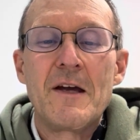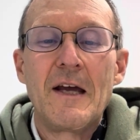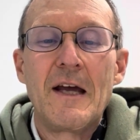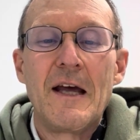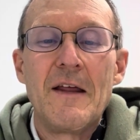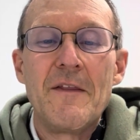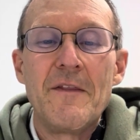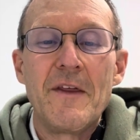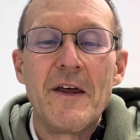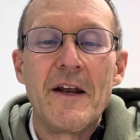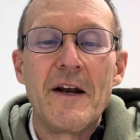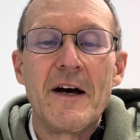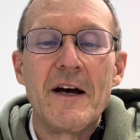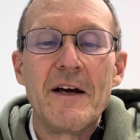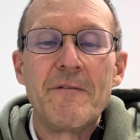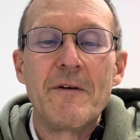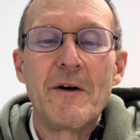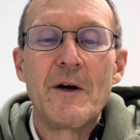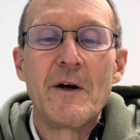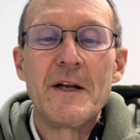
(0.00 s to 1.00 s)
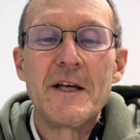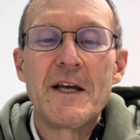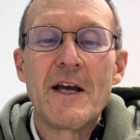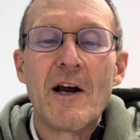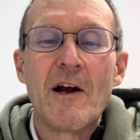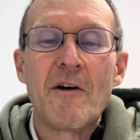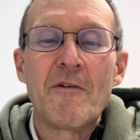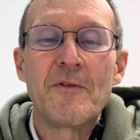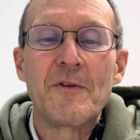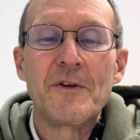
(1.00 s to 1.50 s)
And then I very
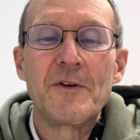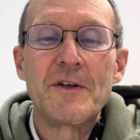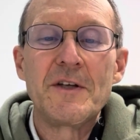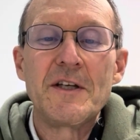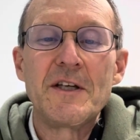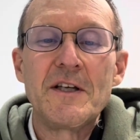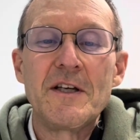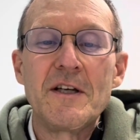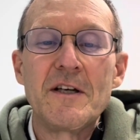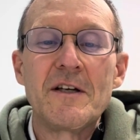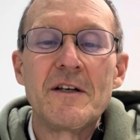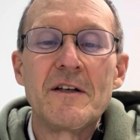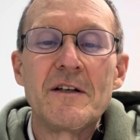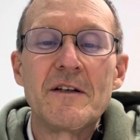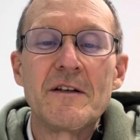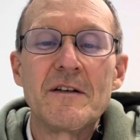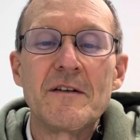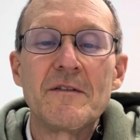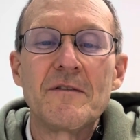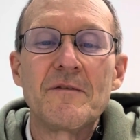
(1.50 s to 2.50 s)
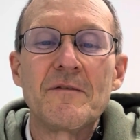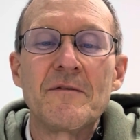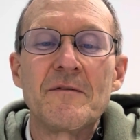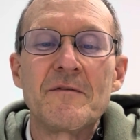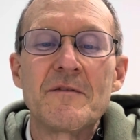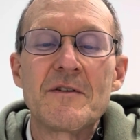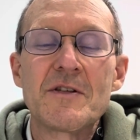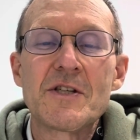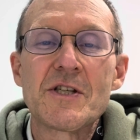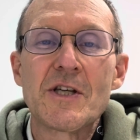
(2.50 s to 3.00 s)
carefully
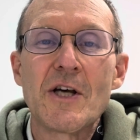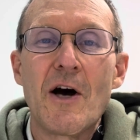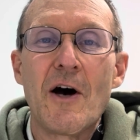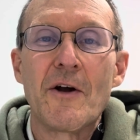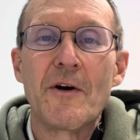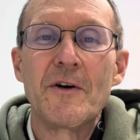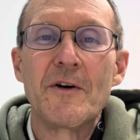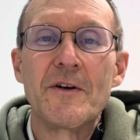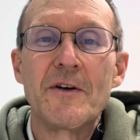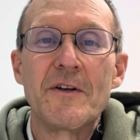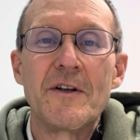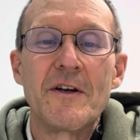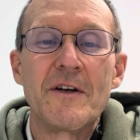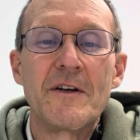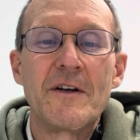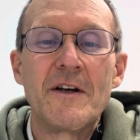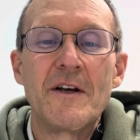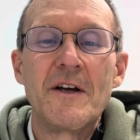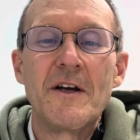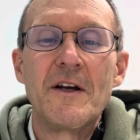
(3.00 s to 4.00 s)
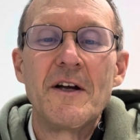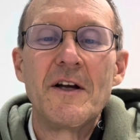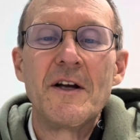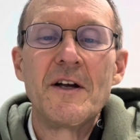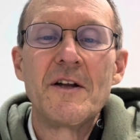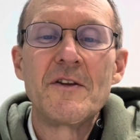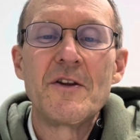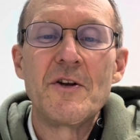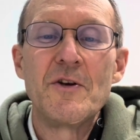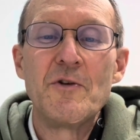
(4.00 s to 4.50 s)
soldered
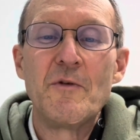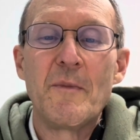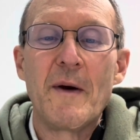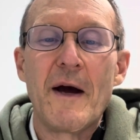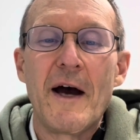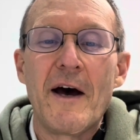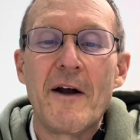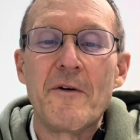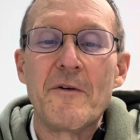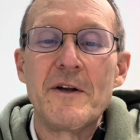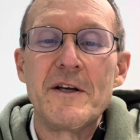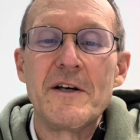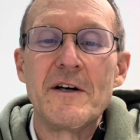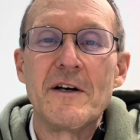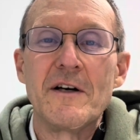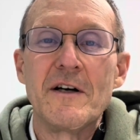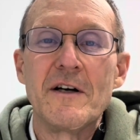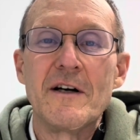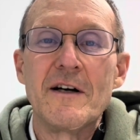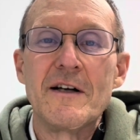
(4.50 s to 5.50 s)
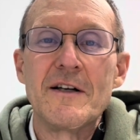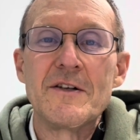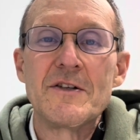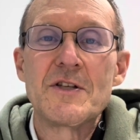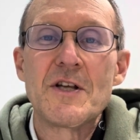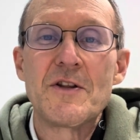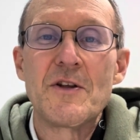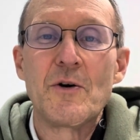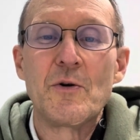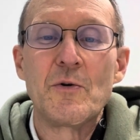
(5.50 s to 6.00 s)
the new battery
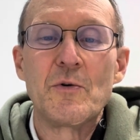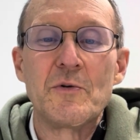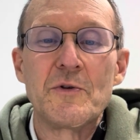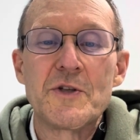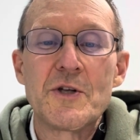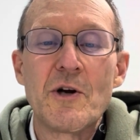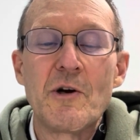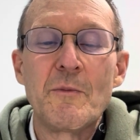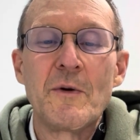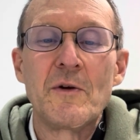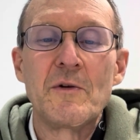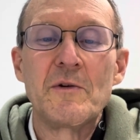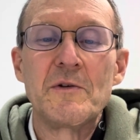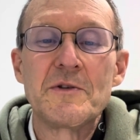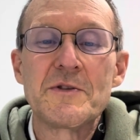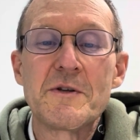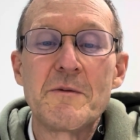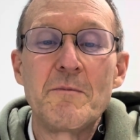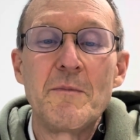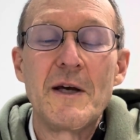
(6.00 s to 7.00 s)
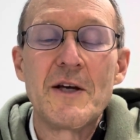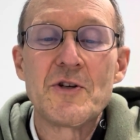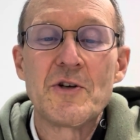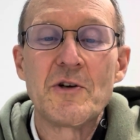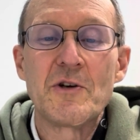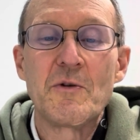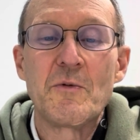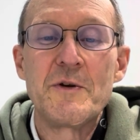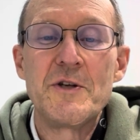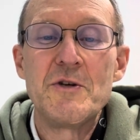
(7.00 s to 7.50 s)
onto the old terminals. Make
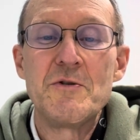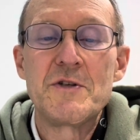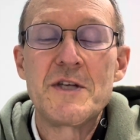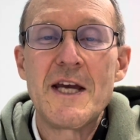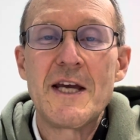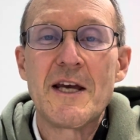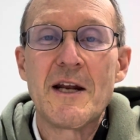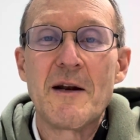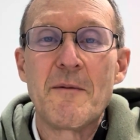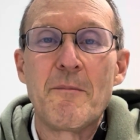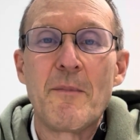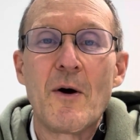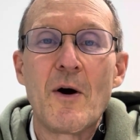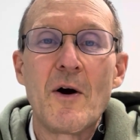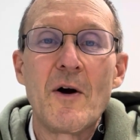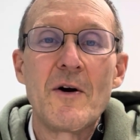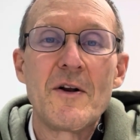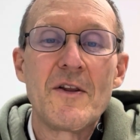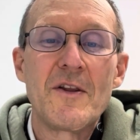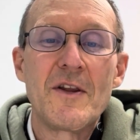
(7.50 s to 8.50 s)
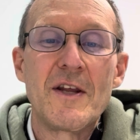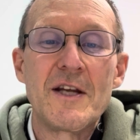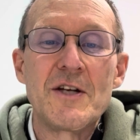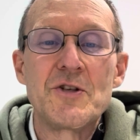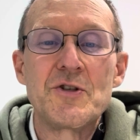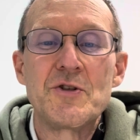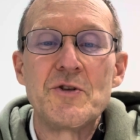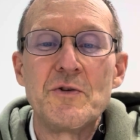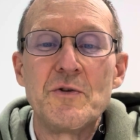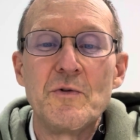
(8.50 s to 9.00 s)
sure when you take it apart
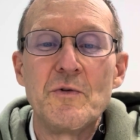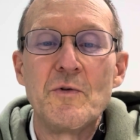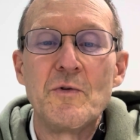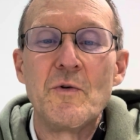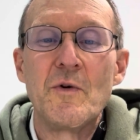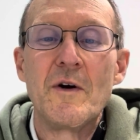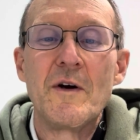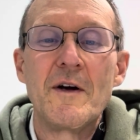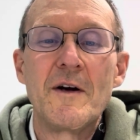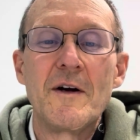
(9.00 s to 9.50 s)
that you